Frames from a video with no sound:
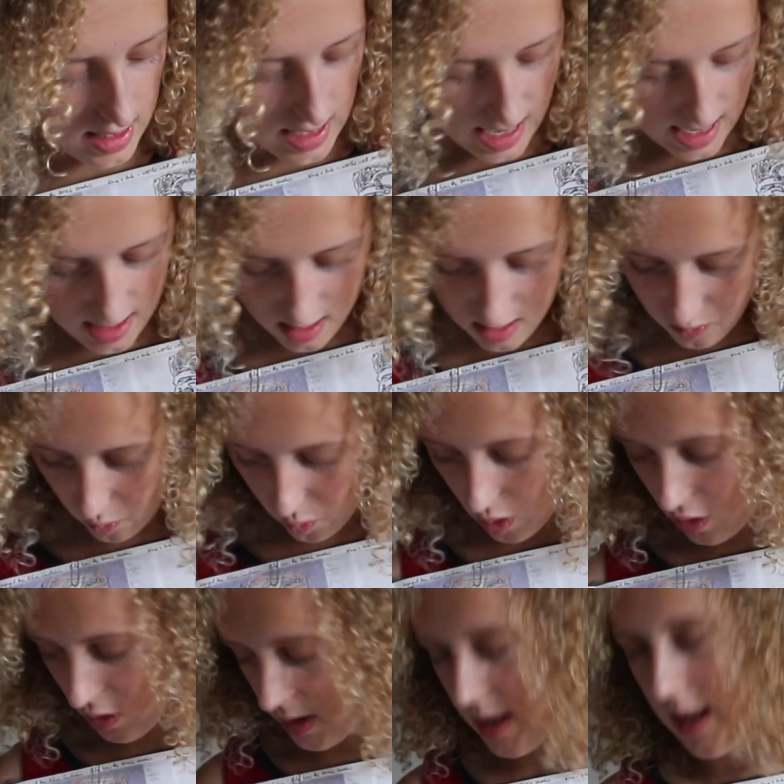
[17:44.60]
end
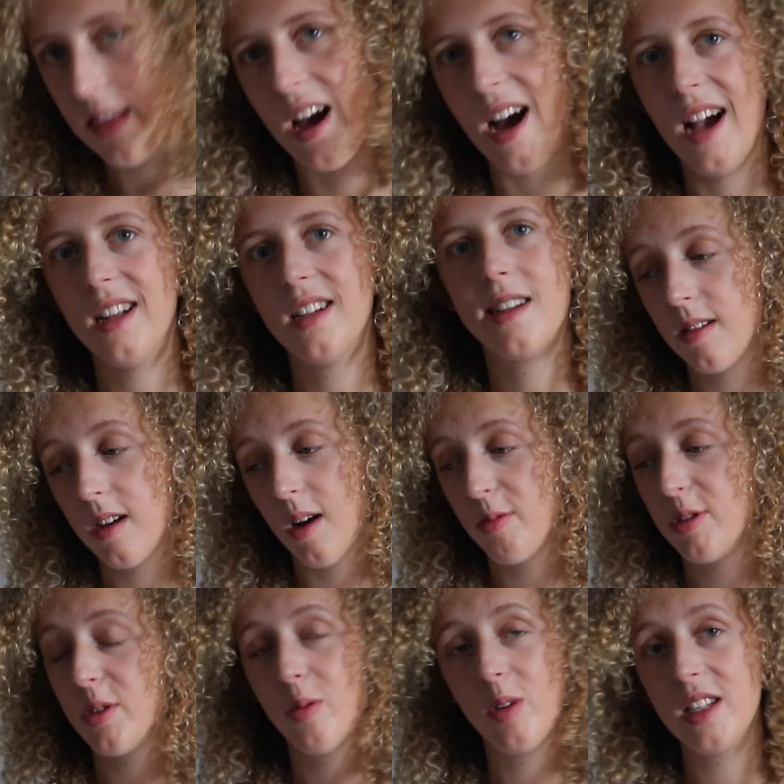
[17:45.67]
was that I
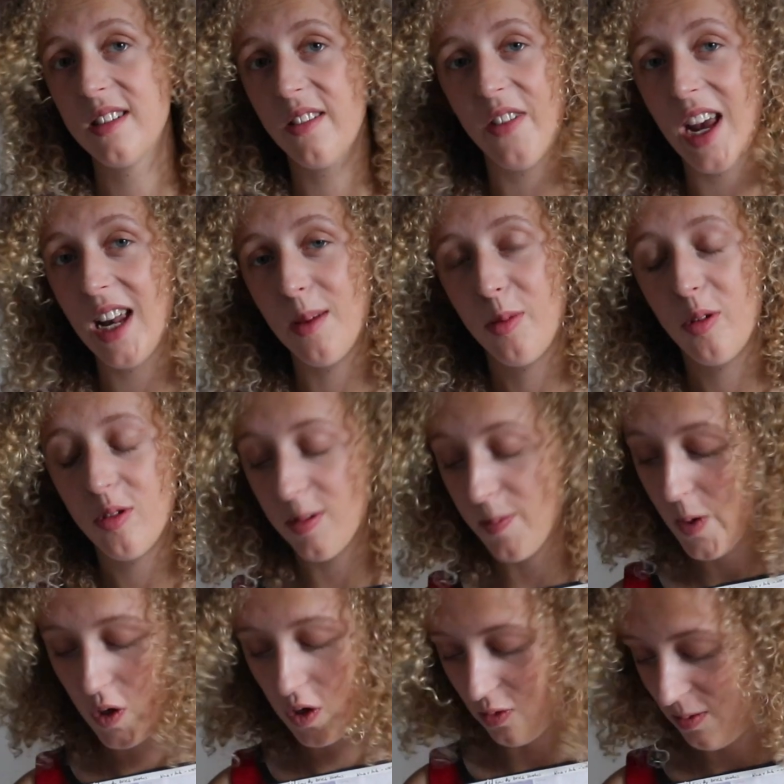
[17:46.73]
was always available to
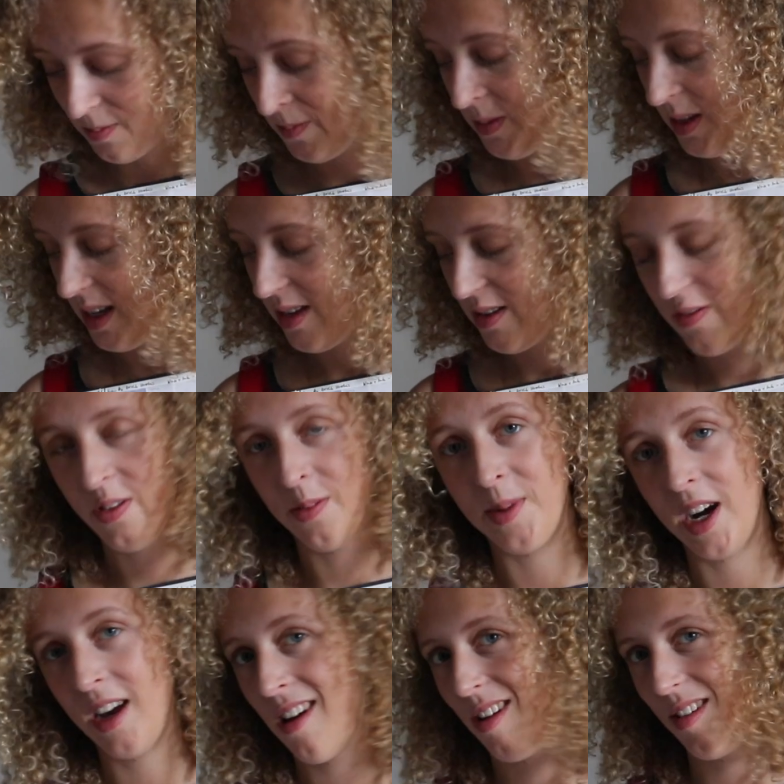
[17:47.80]
model for my